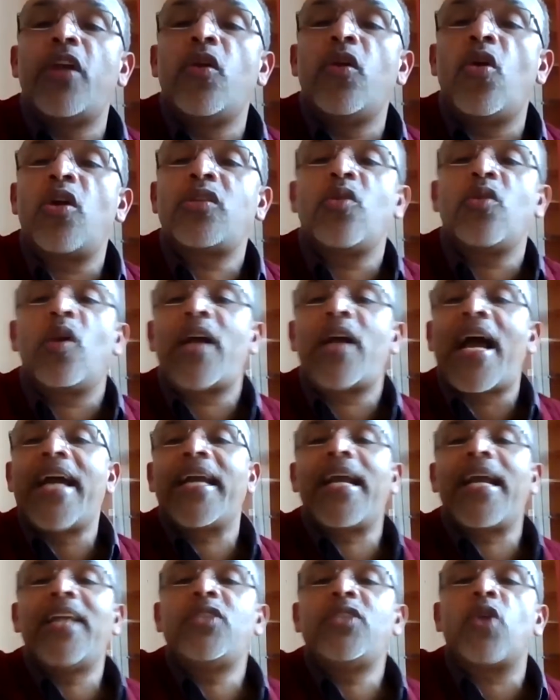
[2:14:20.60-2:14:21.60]
the north or high
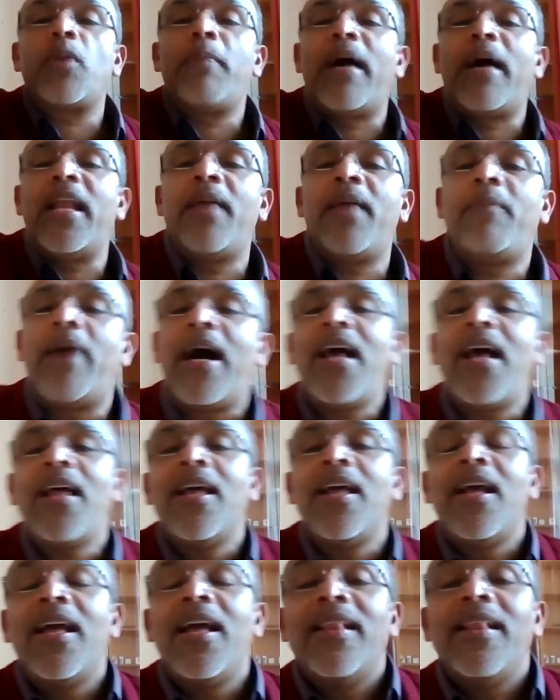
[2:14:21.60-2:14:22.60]
range or Malabar,
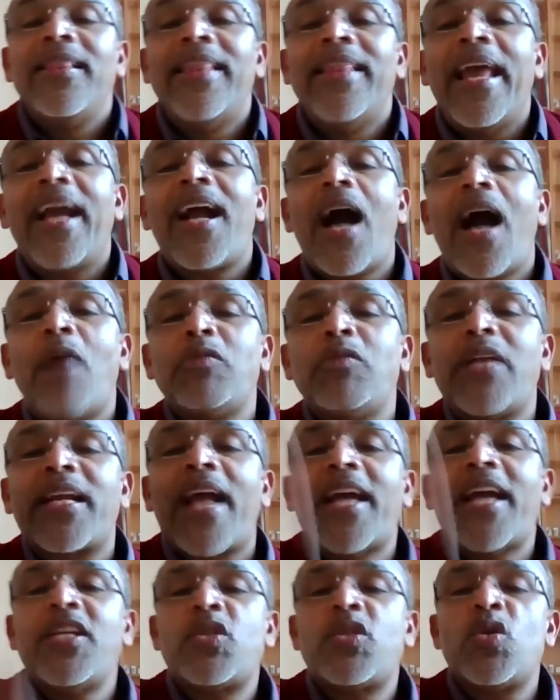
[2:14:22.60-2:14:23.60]
they have the
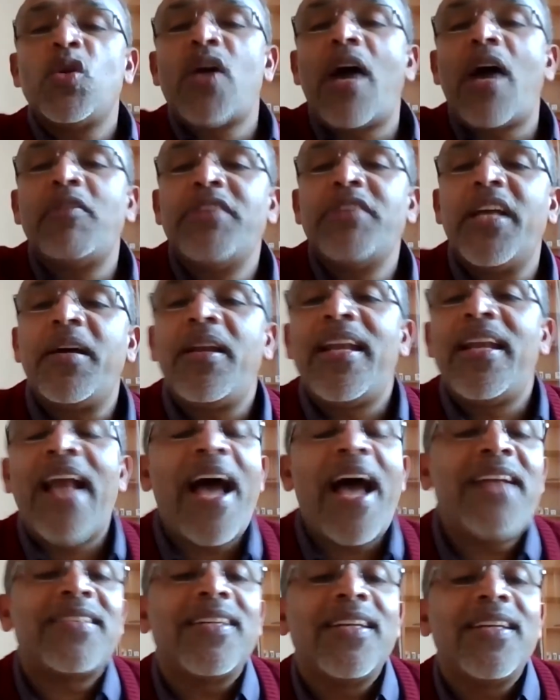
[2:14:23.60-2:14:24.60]
right to have the
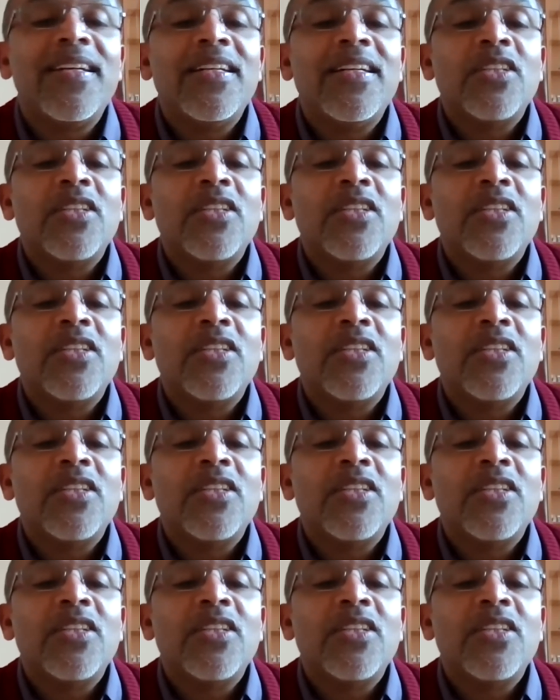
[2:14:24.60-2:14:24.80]
land.